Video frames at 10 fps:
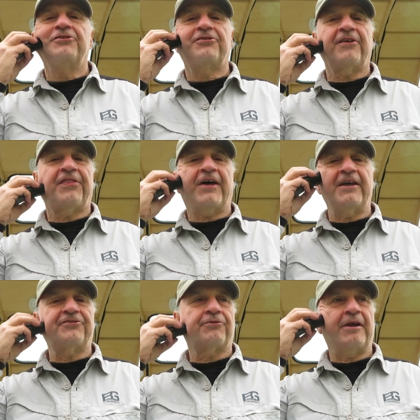
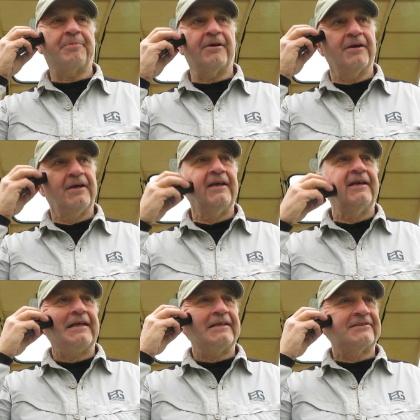thigh scraper.
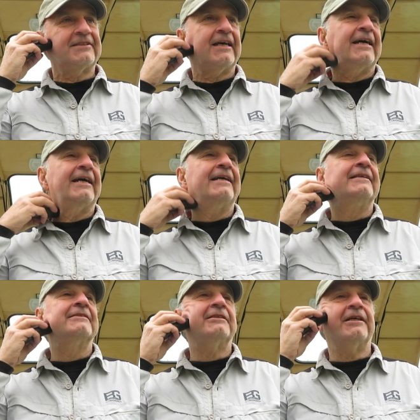It's uh,
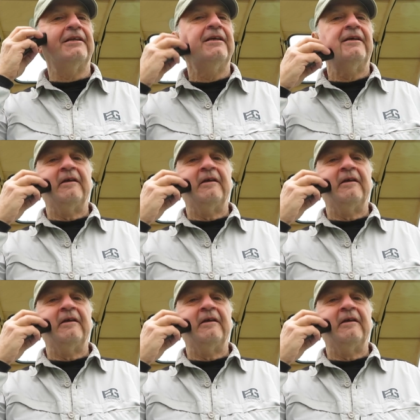good.